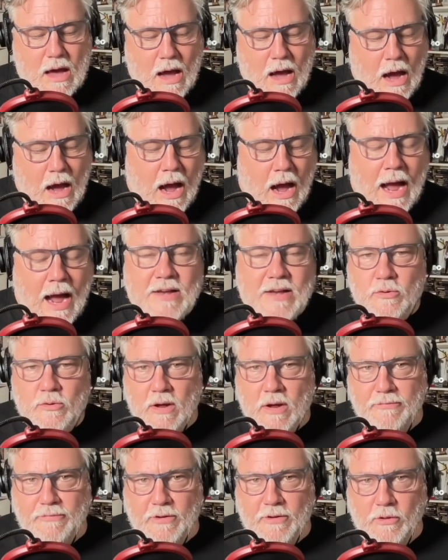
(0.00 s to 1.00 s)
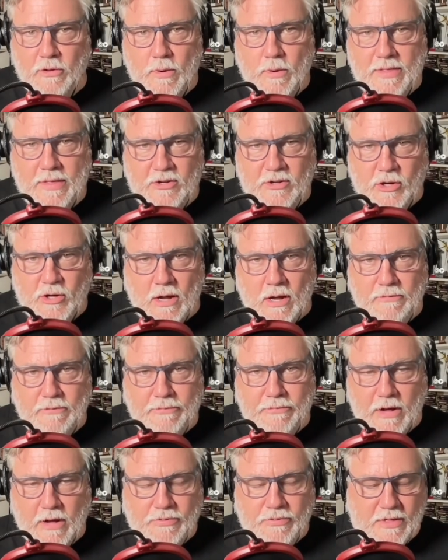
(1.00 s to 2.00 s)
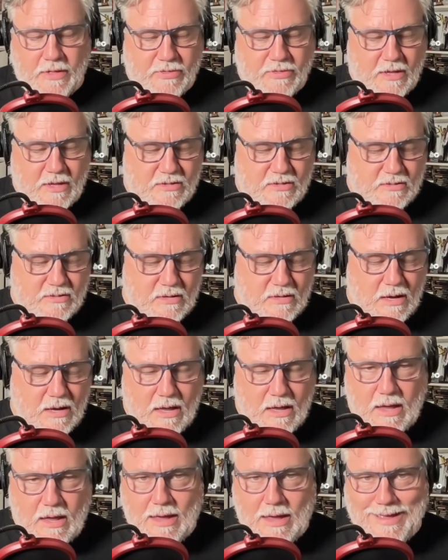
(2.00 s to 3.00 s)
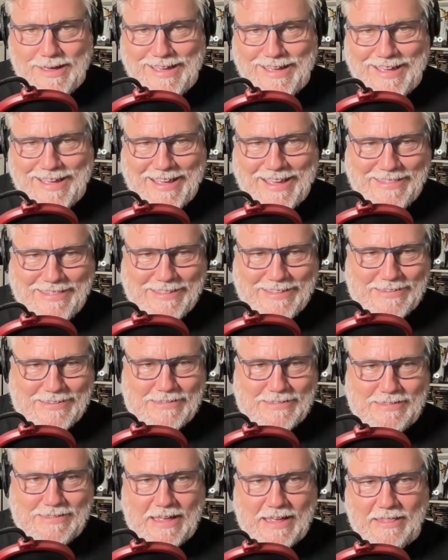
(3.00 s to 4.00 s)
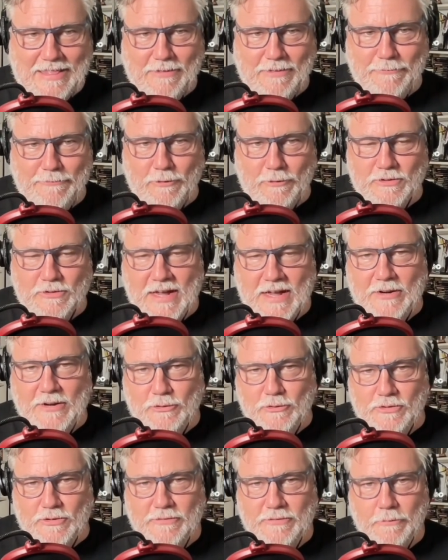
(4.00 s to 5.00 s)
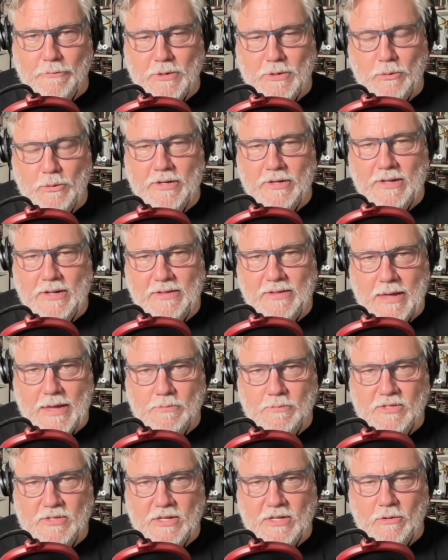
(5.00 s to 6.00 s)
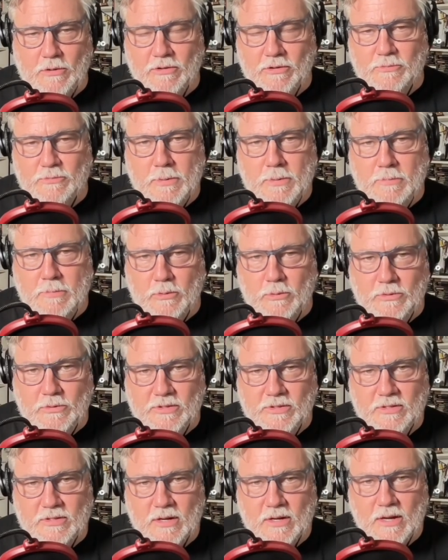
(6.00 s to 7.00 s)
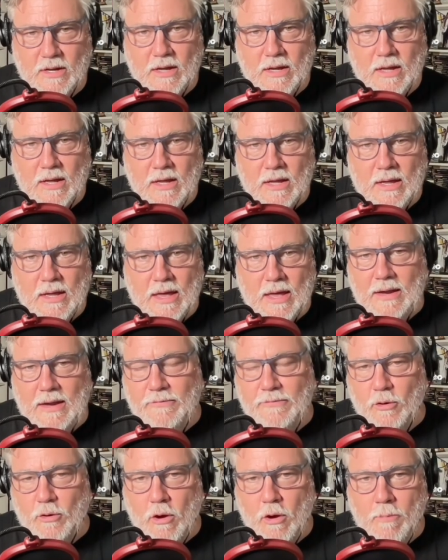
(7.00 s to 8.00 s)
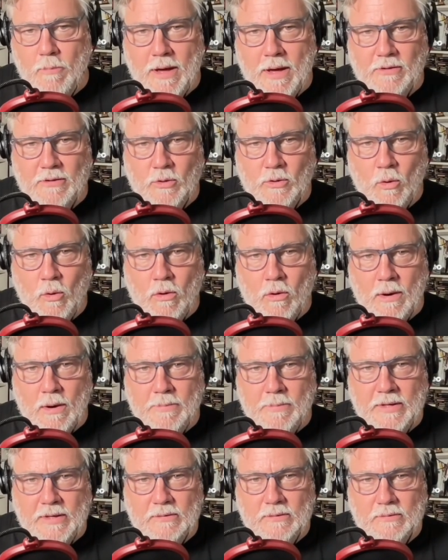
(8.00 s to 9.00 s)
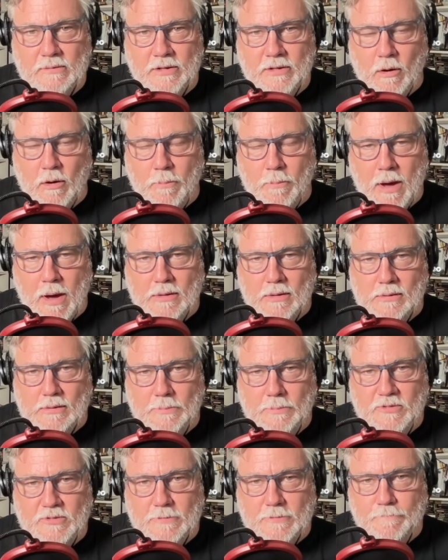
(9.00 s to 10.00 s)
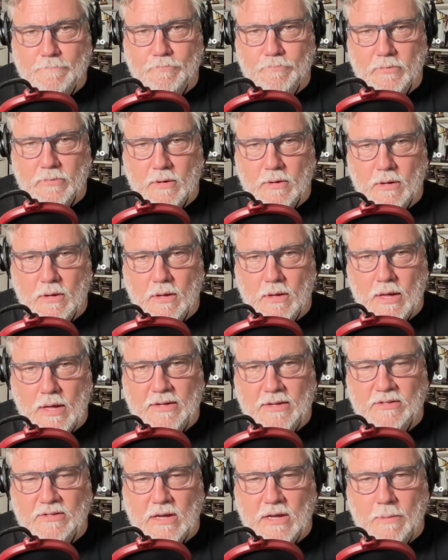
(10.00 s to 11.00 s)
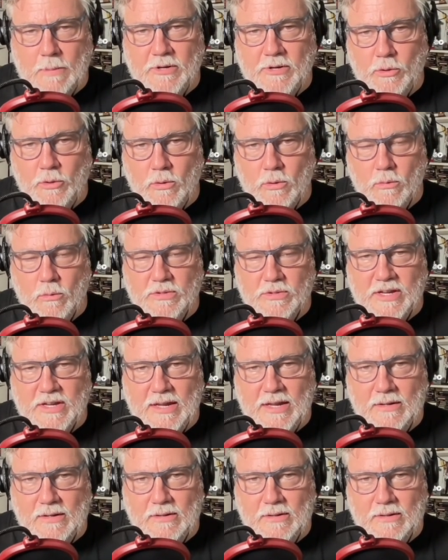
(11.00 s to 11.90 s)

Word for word: I do not feel the way that John felt, that this is like the first entrance of a mutant in the MCU. There's been mutants. And if you go by the lore, I mean, you know, Apocalypse and Sabanur was in